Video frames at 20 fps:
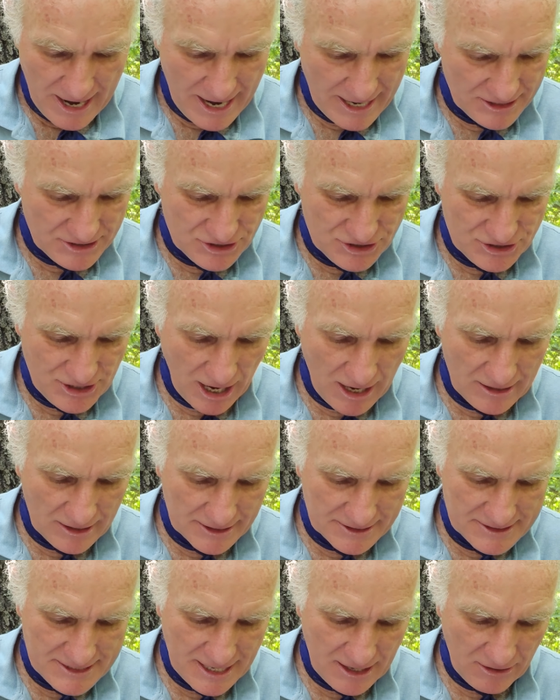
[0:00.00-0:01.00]
and
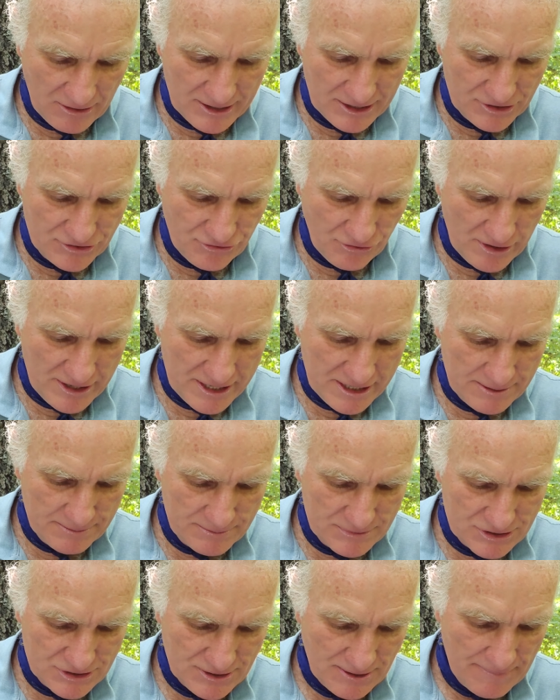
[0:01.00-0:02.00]
solitary
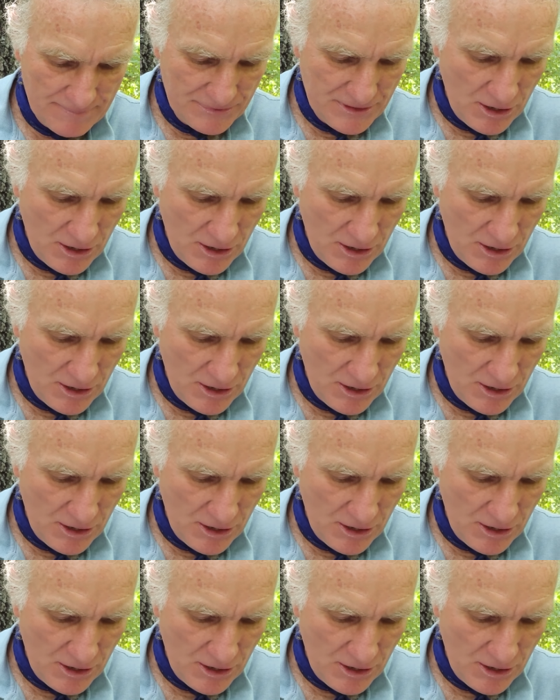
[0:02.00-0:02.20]
dreams